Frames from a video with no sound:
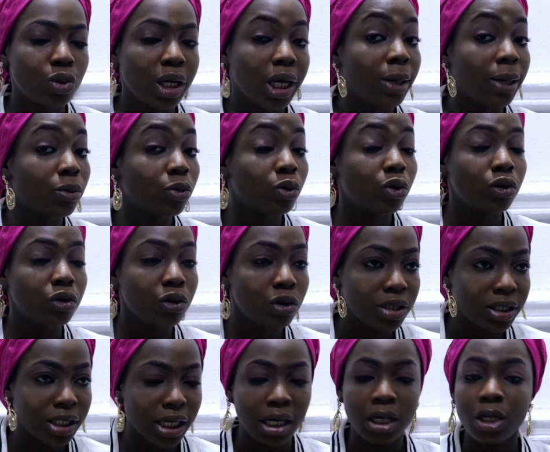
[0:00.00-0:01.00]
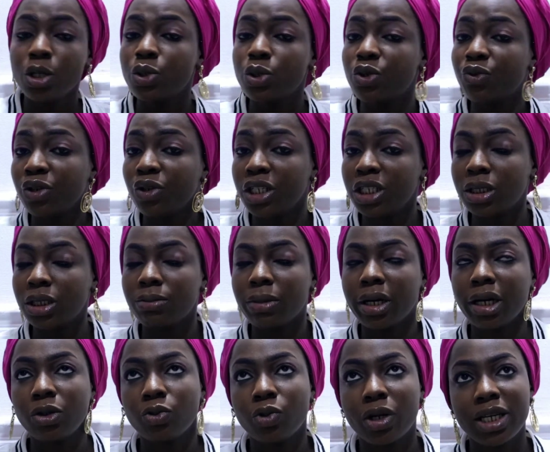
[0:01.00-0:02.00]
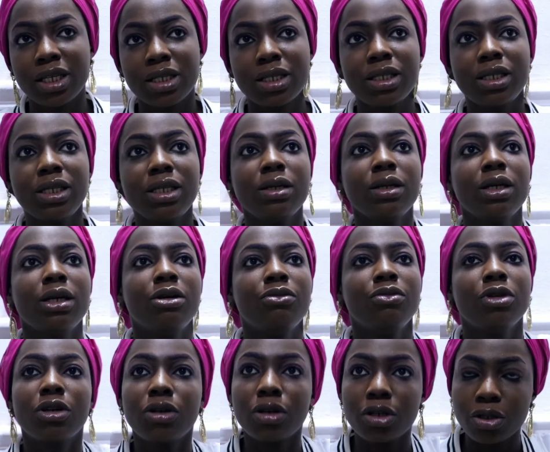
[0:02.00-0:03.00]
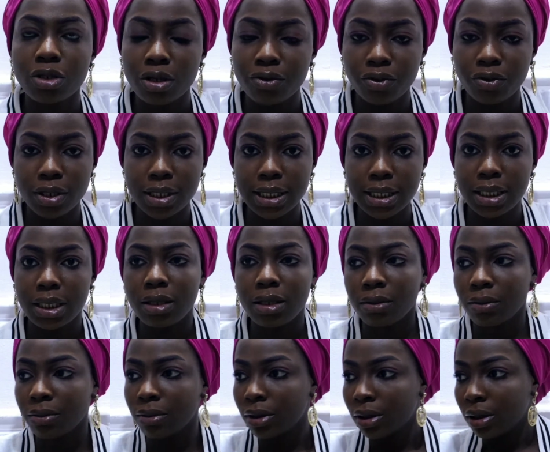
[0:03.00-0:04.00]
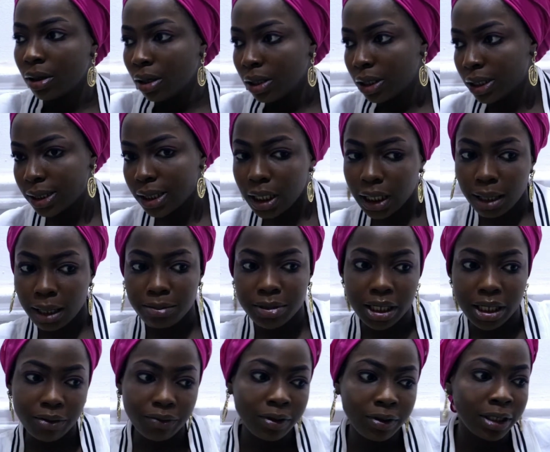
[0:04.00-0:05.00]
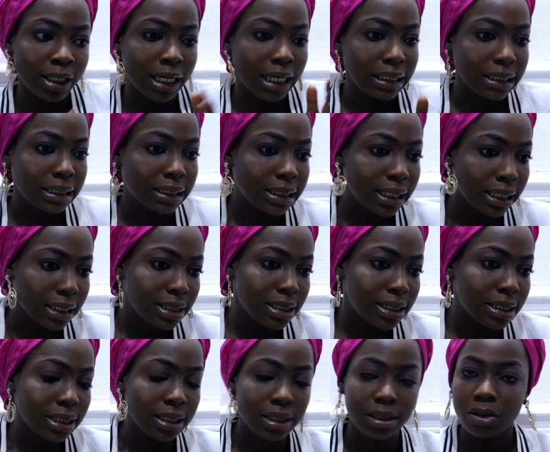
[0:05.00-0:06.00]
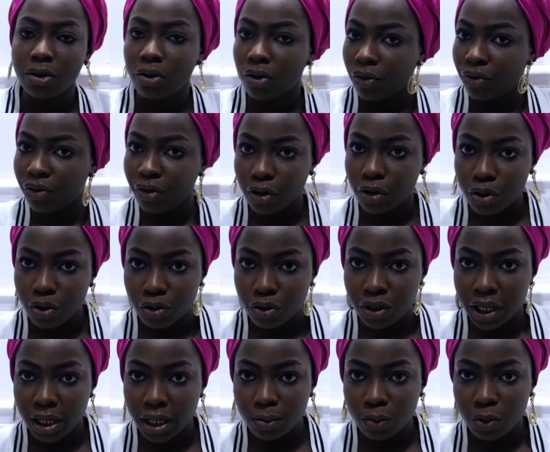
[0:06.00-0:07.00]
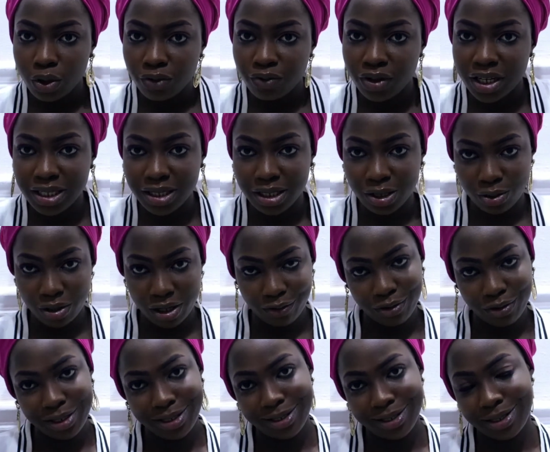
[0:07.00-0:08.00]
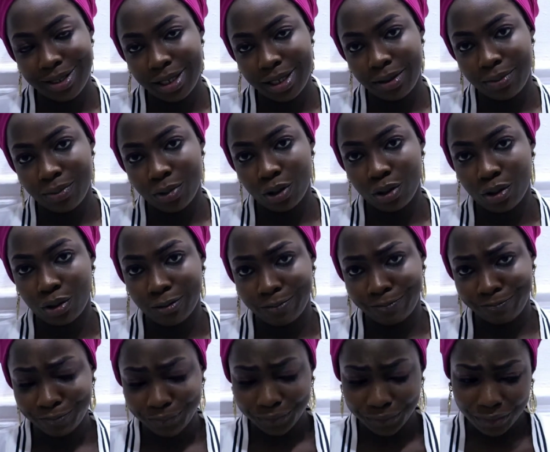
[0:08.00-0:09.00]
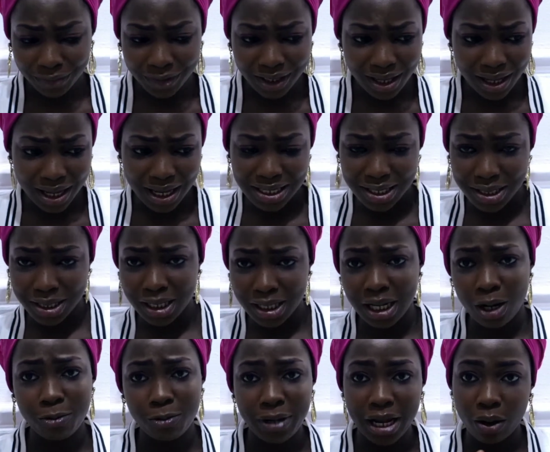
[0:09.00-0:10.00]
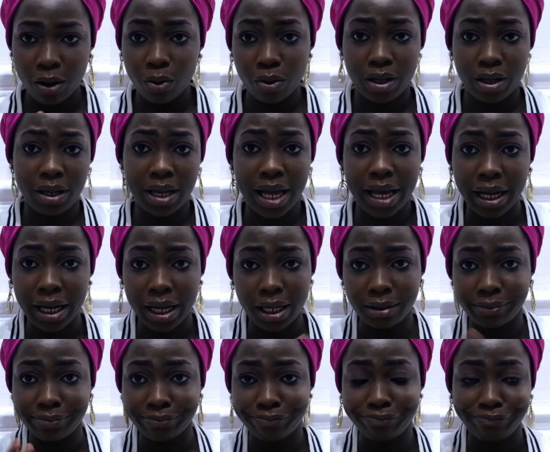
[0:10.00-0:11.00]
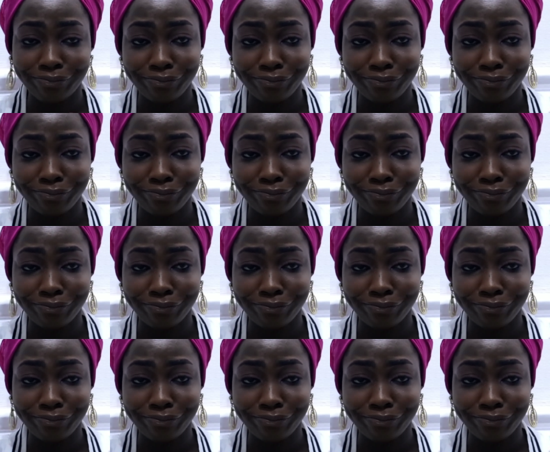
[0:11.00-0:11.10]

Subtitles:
to finishing my NYC, because obviously the state I'm serving and the states for university is not even in the same state. I'll be like, okay, I can